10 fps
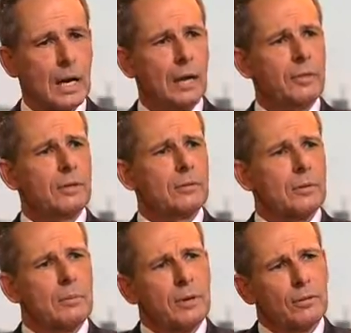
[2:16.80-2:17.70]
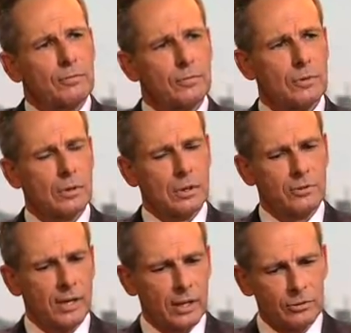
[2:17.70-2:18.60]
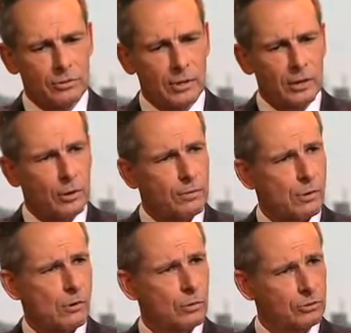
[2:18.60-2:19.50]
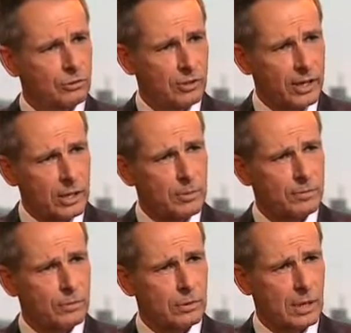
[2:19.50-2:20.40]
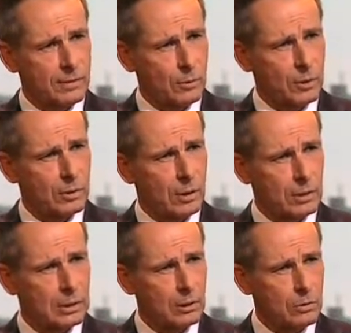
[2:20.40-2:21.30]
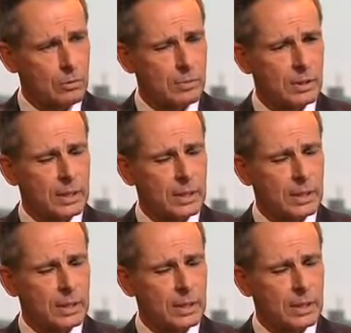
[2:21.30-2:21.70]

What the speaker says: I think the biggest challenge, not only for our own society, but for everyone on the globe,